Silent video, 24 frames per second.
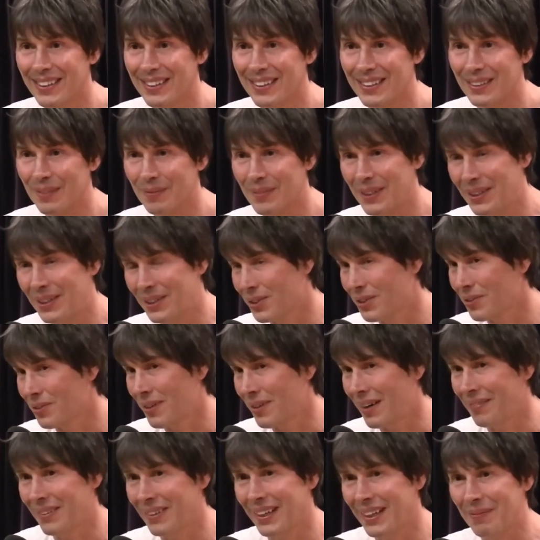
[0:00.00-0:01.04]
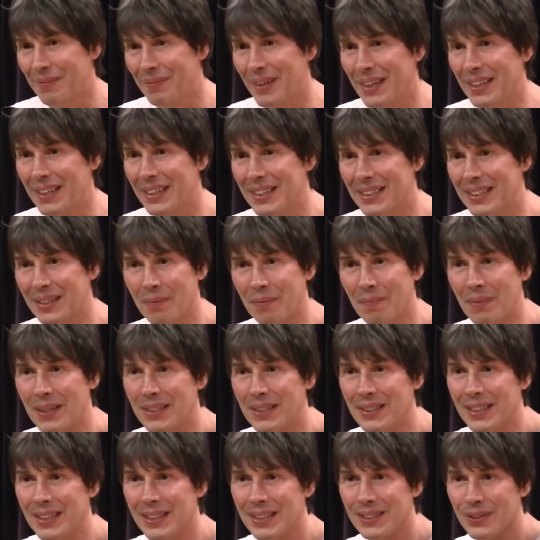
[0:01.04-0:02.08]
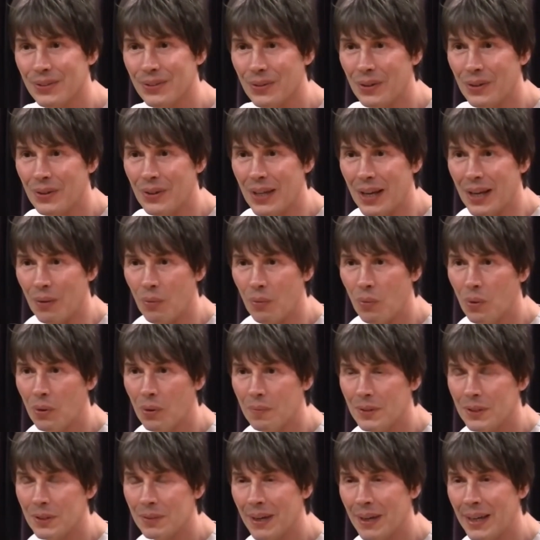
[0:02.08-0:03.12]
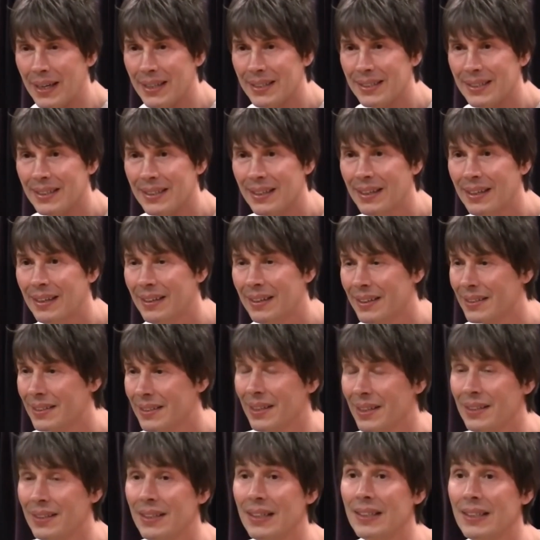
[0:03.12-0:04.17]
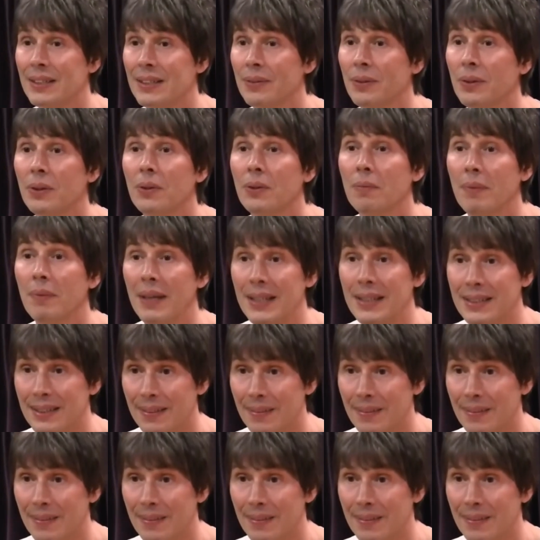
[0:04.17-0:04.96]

something just traveling, minding its own business through that warp space, turns into an orbit.